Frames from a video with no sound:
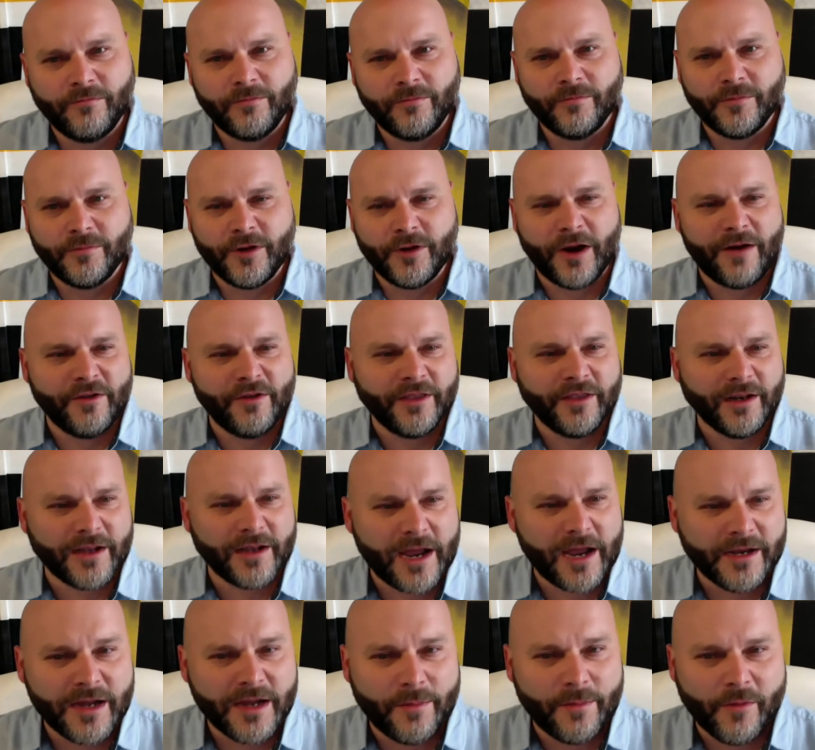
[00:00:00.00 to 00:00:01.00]
everything
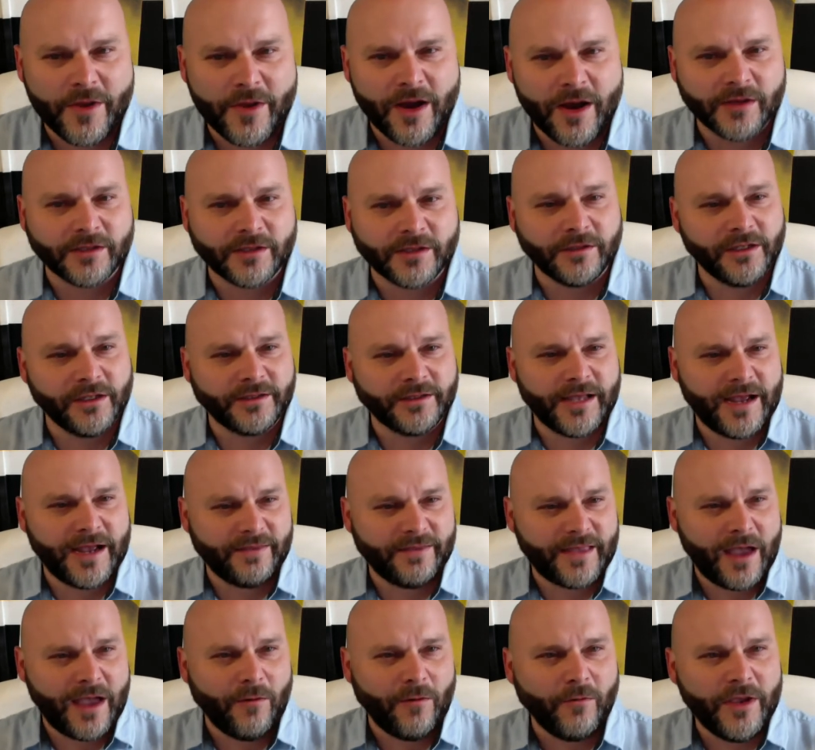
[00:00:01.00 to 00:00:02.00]
lined up, but we also looked at
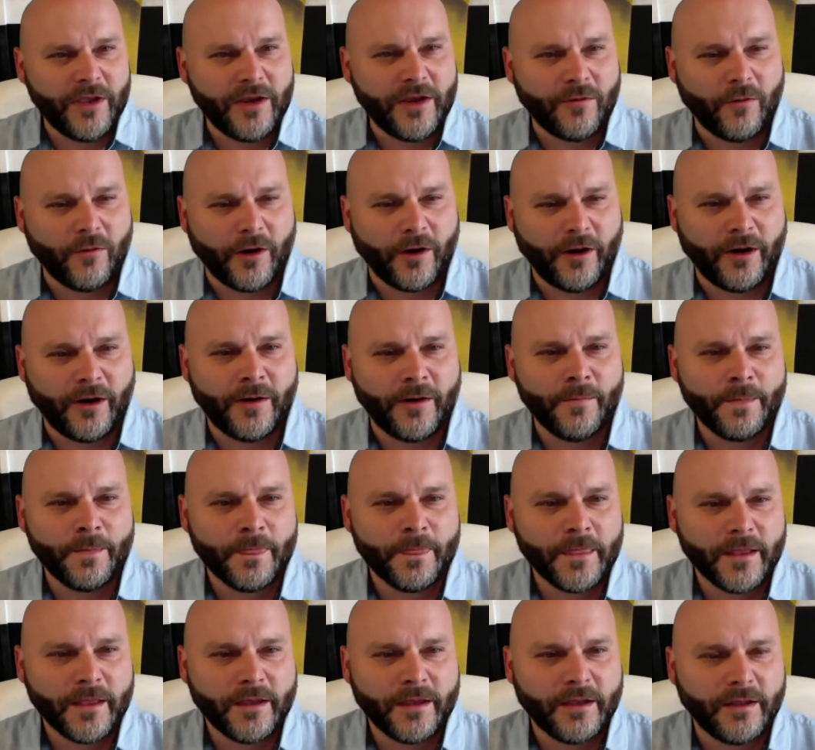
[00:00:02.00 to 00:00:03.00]
that week where
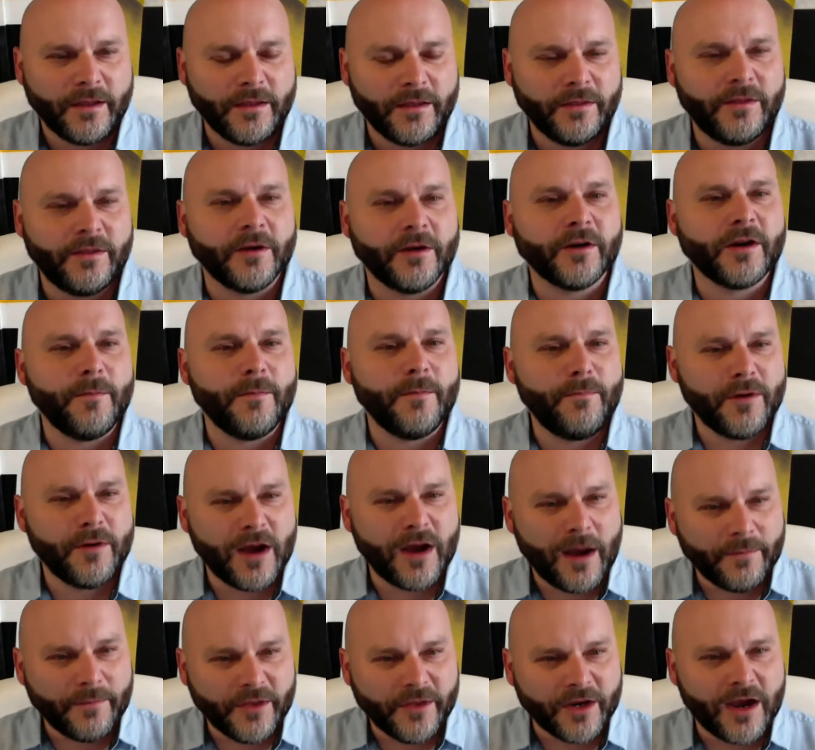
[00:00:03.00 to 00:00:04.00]

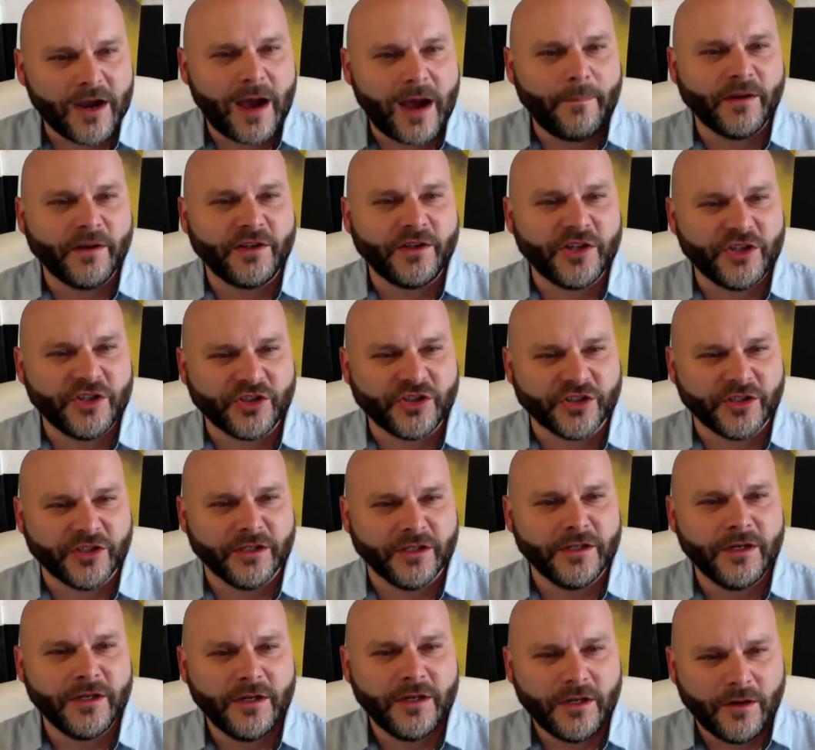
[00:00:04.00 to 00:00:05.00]
the
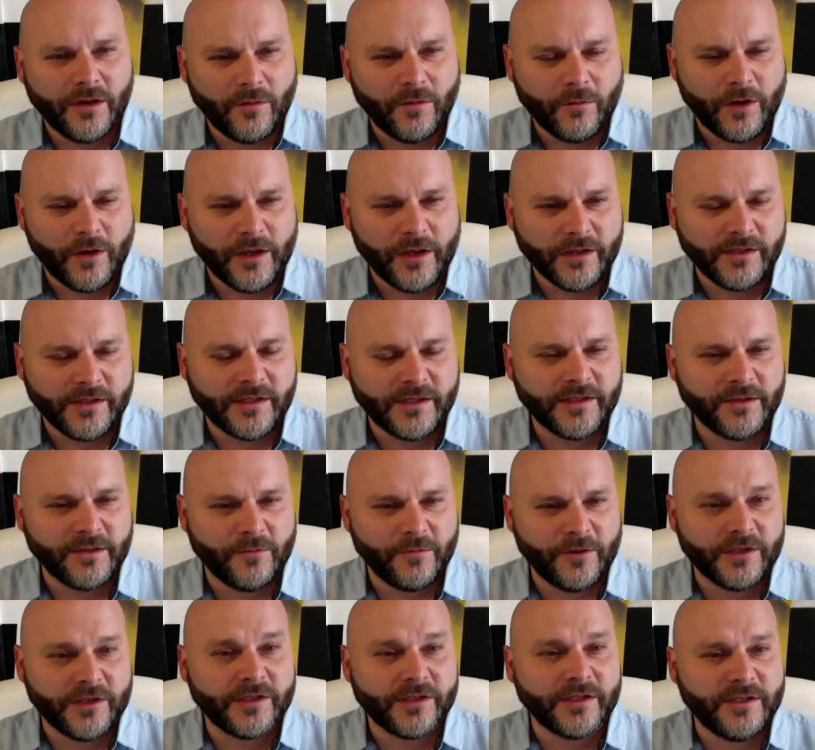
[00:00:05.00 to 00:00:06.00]
competition
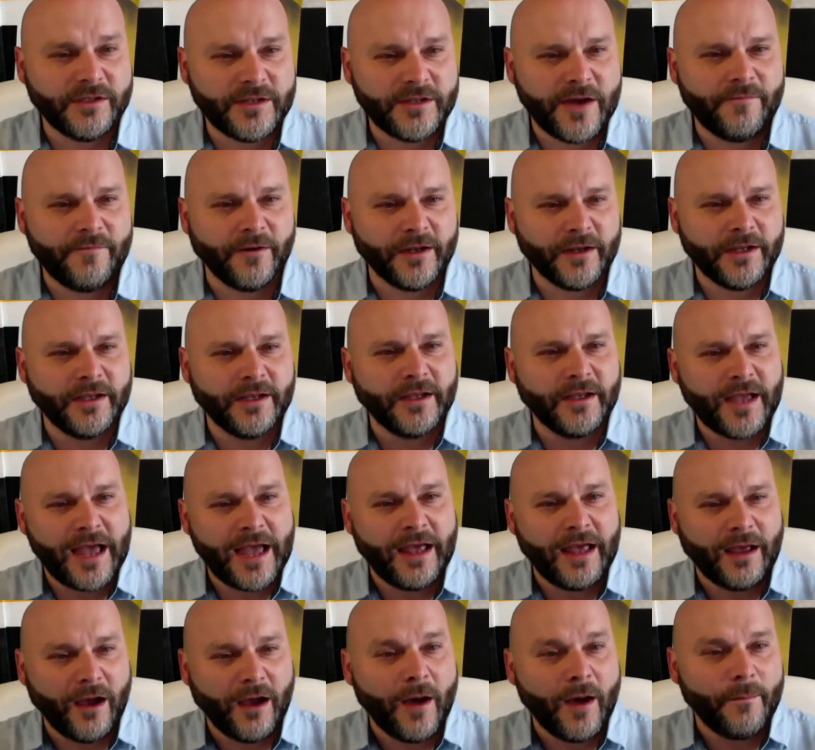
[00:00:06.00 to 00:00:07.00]
was definitely
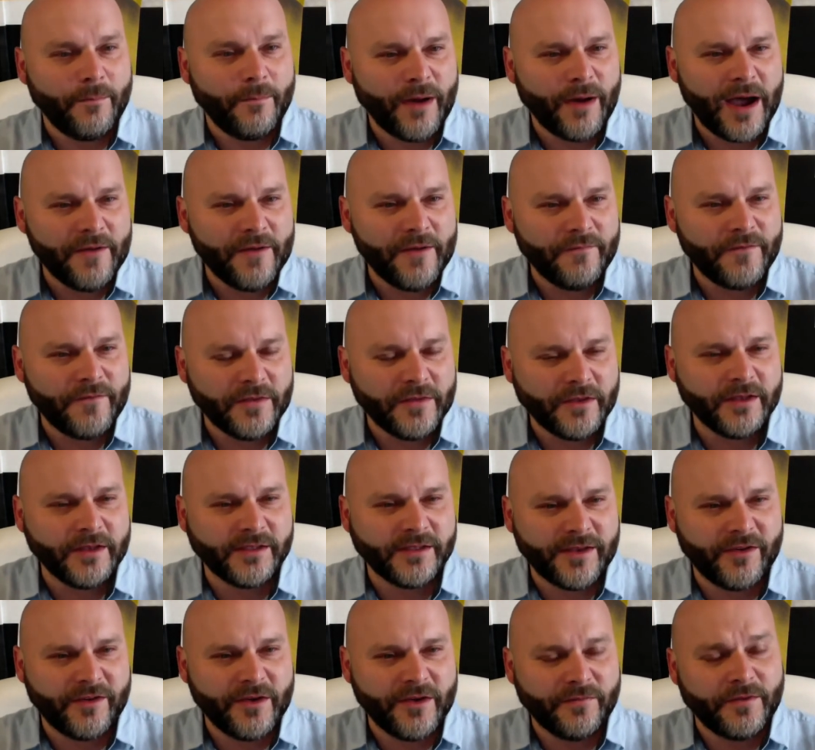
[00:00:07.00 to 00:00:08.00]
up by
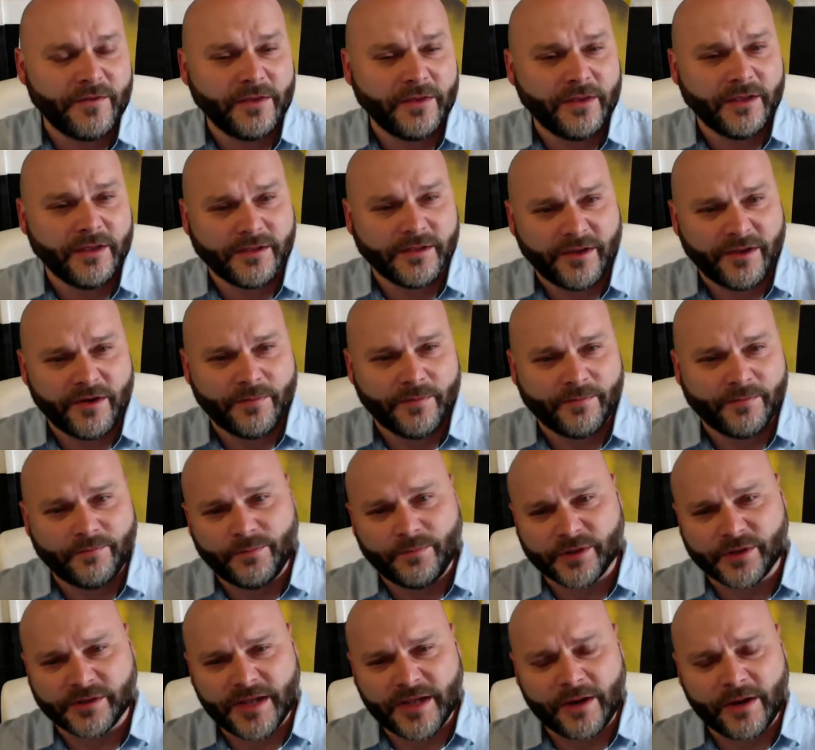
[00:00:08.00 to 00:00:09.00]

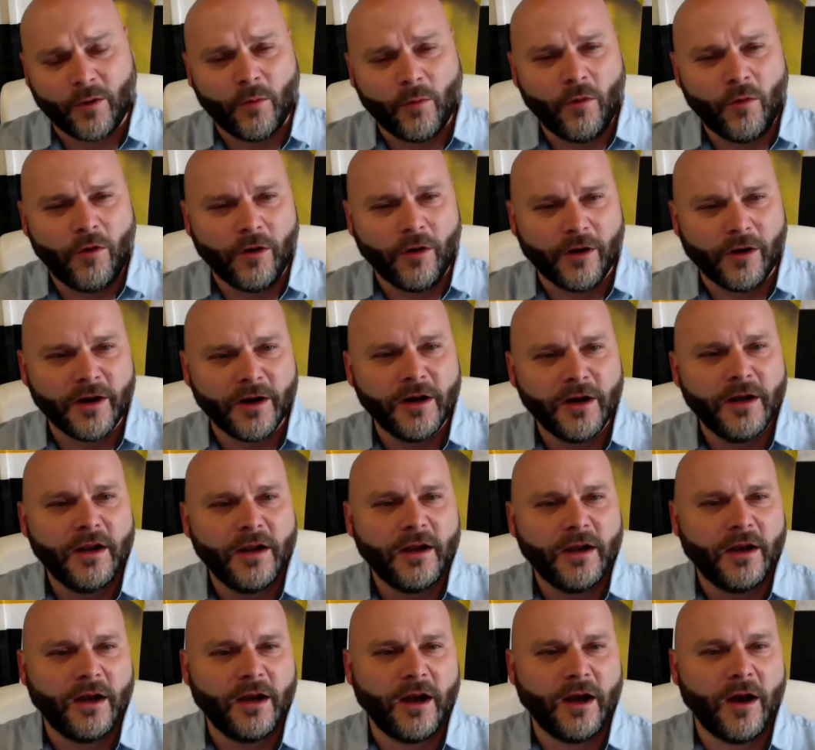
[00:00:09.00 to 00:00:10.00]
70% or more,
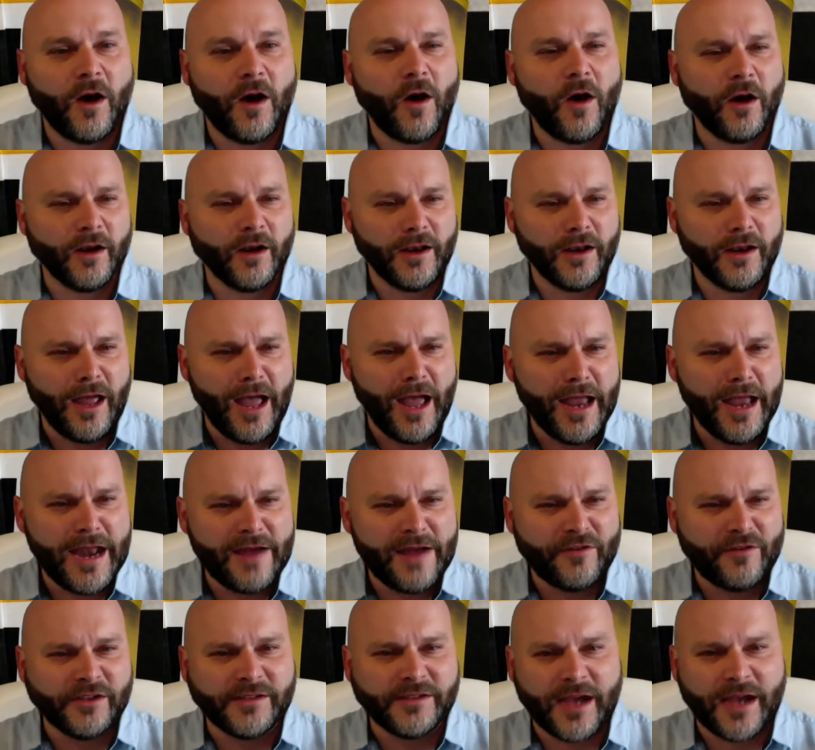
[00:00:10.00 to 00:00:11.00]
online
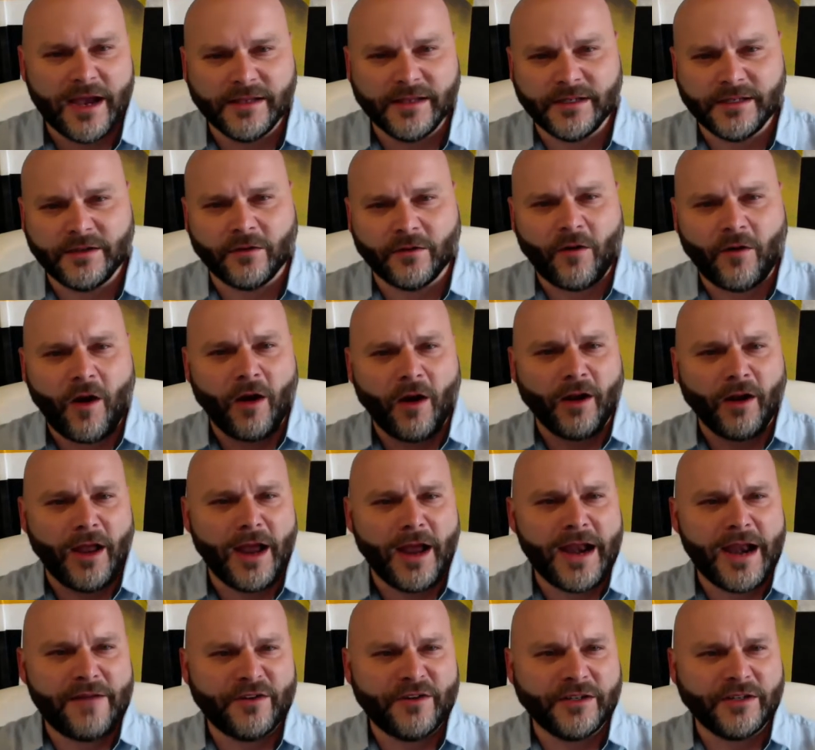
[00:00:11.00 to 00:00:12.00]
advertising or
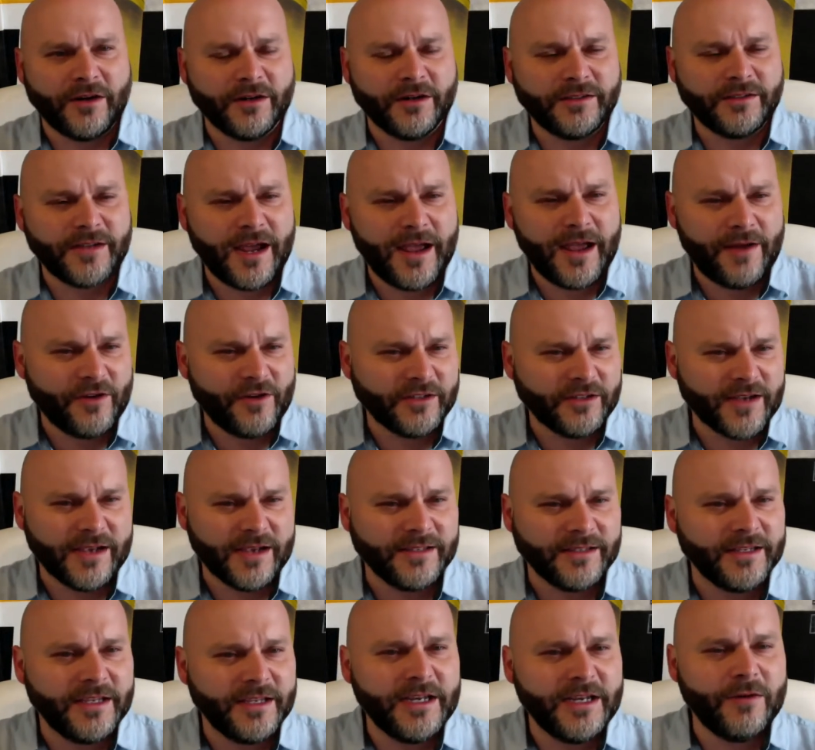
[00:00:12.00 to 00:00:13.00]
online
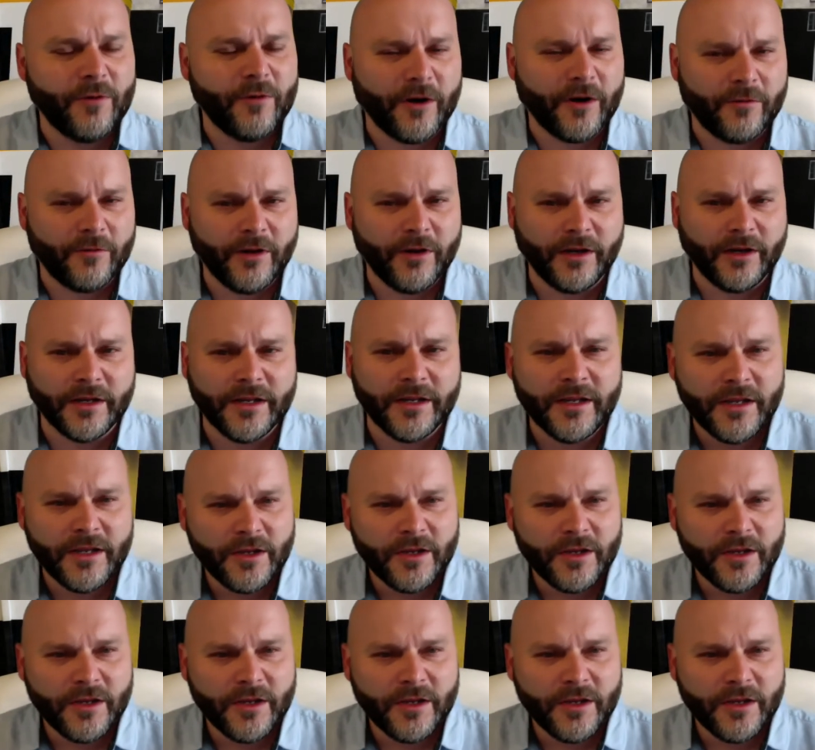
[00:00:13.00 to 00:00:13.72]
advertising anywhere really,